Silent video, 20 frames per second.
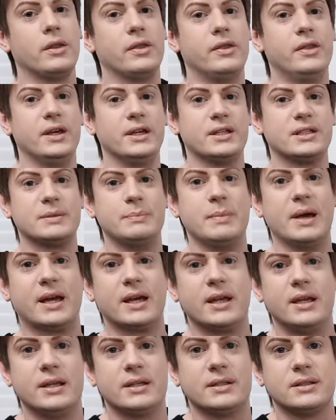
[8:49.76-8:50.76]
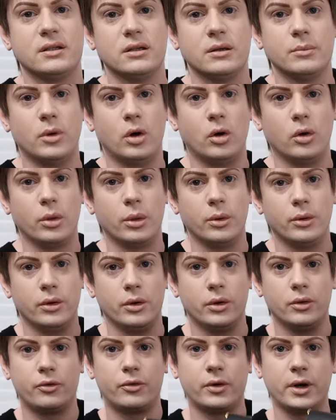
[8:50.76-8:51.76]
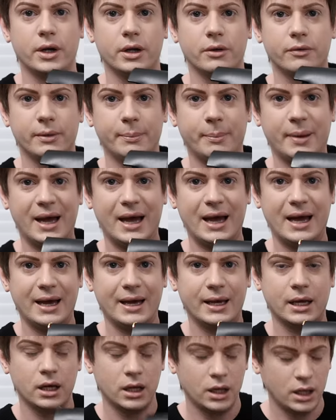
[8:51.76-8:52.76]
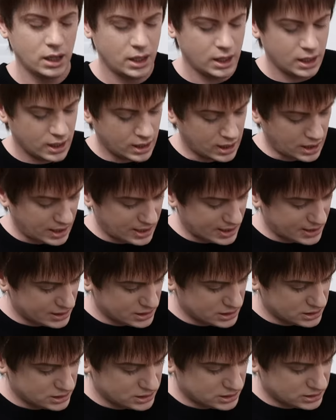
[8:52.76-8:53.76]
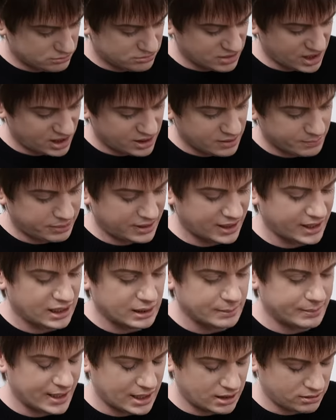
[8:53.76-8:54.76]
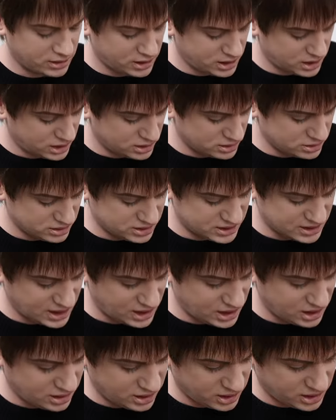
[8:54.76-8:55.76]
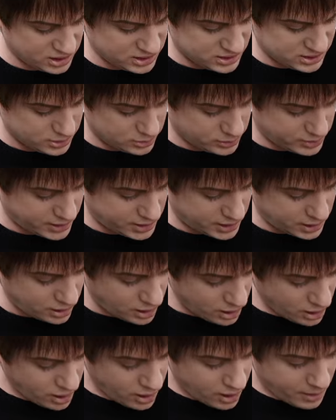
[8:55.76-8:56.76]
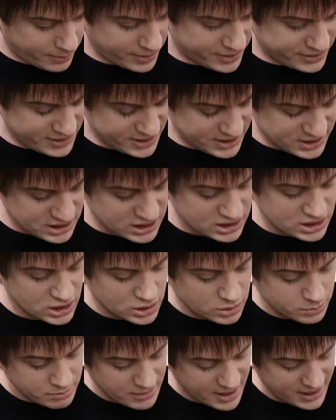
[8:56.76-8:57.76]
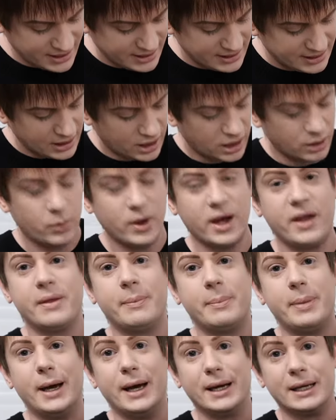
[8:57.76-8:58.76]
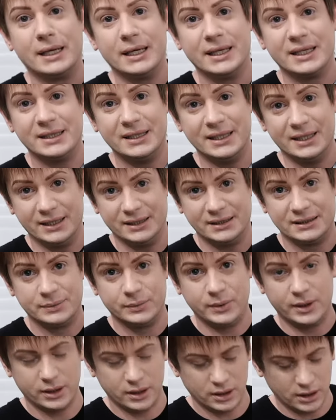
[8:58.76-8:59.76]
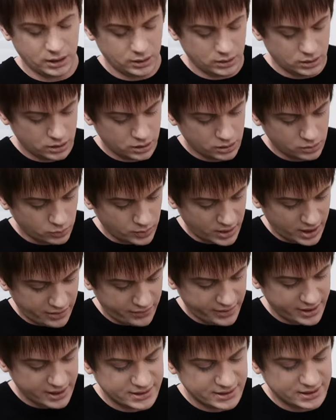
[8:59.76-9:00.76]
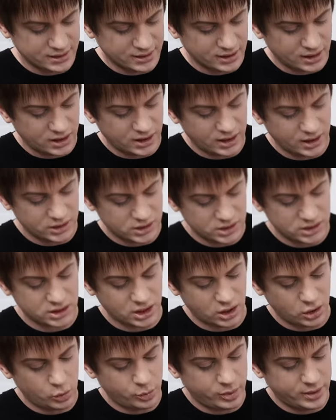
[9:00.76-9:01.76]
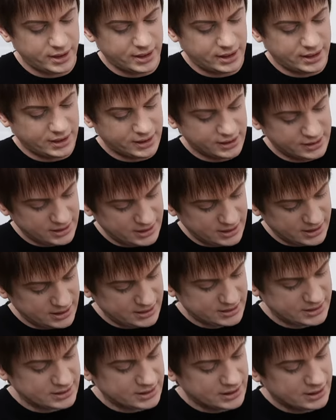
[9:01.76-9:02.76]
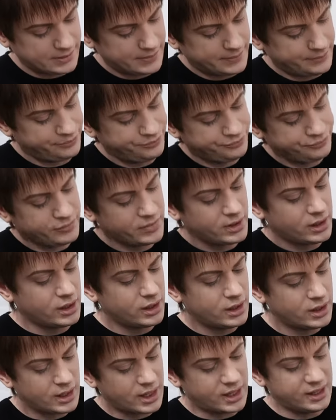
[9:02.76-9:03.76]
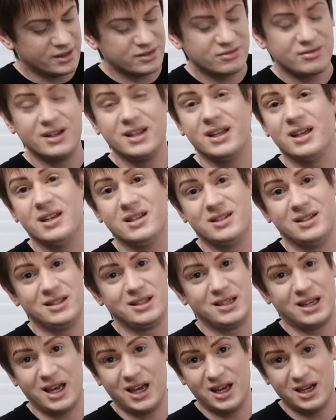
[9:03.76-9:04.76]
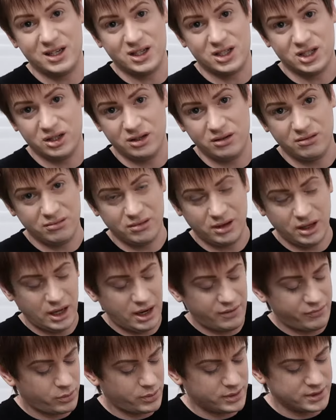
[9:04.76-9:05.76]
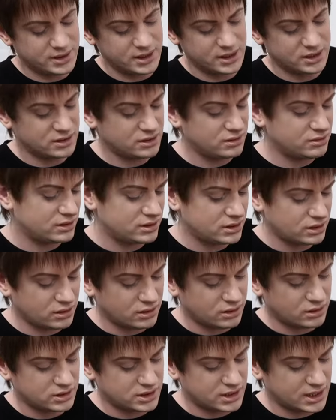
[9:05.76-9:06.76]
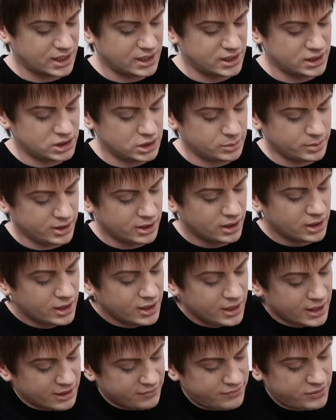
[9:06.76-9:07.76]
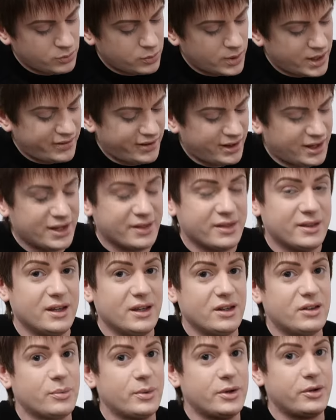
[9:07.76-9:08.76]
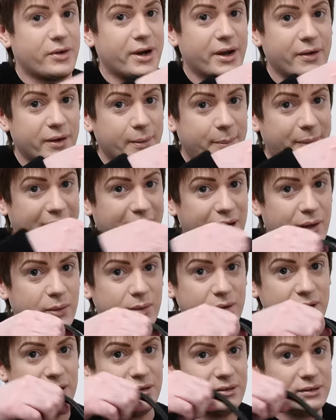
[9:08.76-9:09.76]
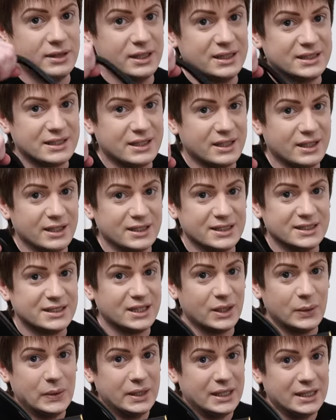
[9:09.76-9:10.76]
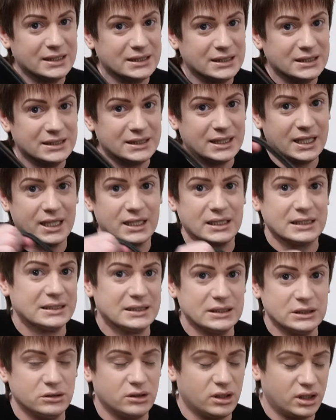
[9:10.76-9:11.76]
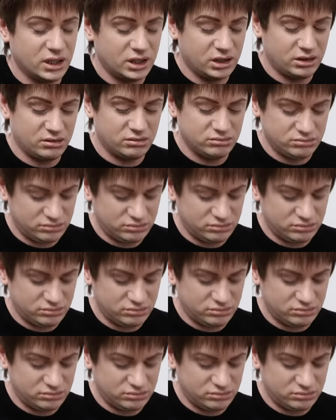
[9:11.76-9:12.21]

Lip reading: this mechanism on the front of the bag, and they complain about it and say like it's annoying. But this is mainly, I wear the bag like this when I wear so that I just open it like this and it's really easy to get into. Like, everyone says it's so hard to get into, but if you wear it like this when you're out and about, it's like so easy to get into. Like,